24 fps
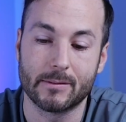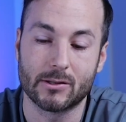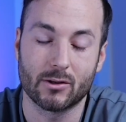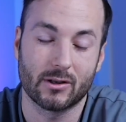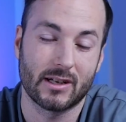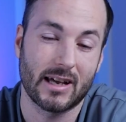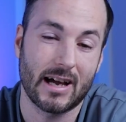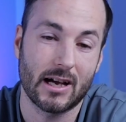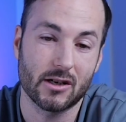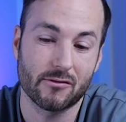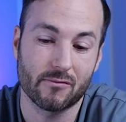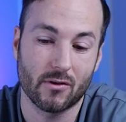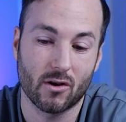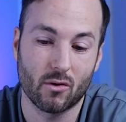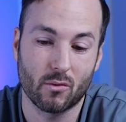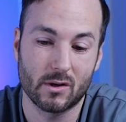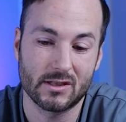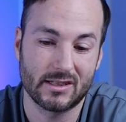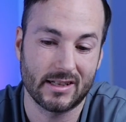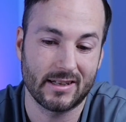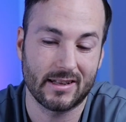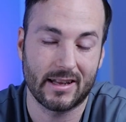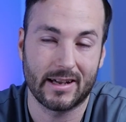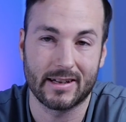So cash flow
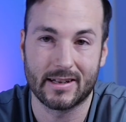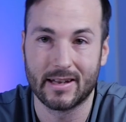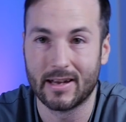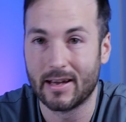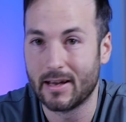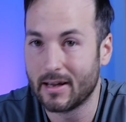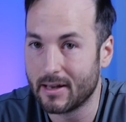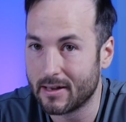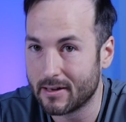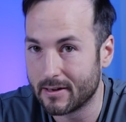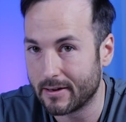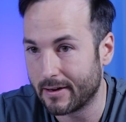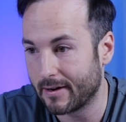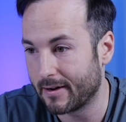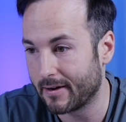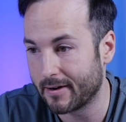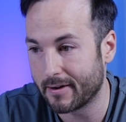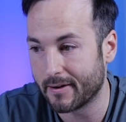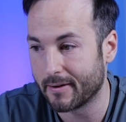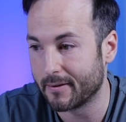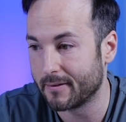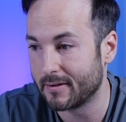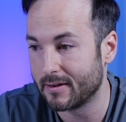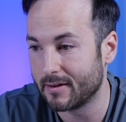wasn't like
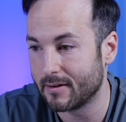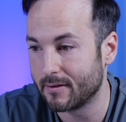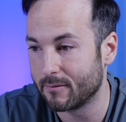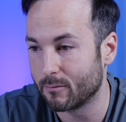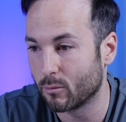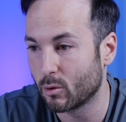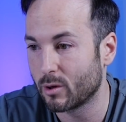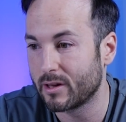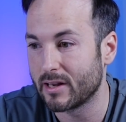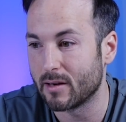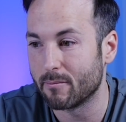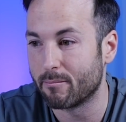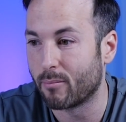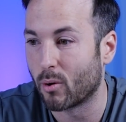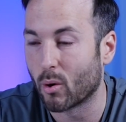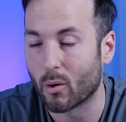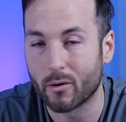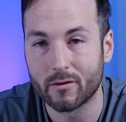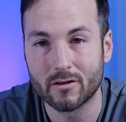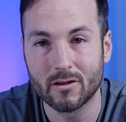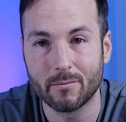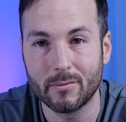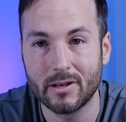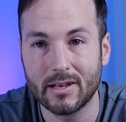really
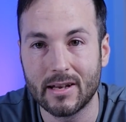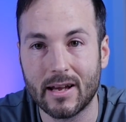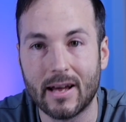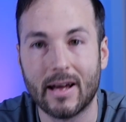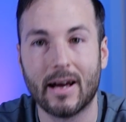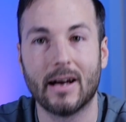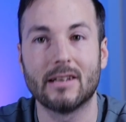important to me